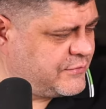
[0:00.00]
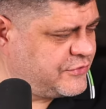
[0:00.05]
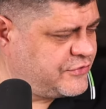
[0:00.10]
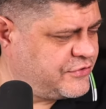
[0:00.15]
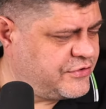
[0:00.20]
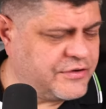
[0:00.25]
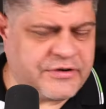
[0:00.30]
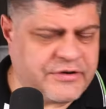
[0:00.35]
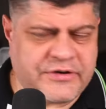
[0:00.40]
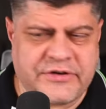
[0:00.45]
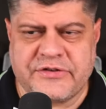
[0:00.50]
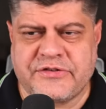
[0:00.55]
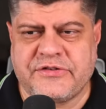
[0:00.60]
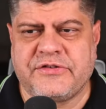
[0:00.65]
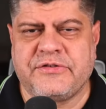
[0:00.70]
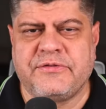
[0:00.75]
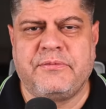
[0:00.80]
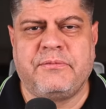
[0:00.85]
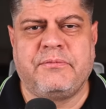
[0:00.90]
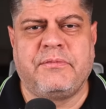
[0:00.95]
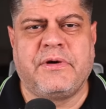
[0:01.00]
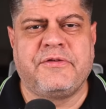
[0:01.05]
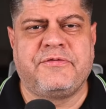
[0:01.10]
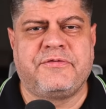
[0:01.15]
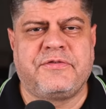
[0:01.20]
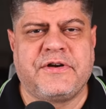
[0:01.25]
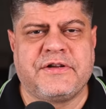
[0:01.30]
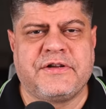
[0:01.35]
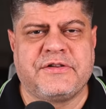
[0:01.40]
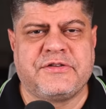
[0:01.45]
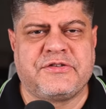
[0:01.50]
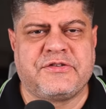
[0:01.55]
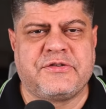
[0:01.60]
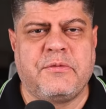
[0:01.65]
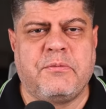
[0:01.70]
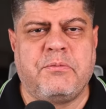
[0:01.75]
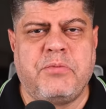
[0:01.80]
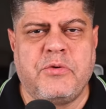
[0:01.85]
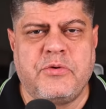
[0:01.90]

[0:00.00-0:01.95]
genius, my friends.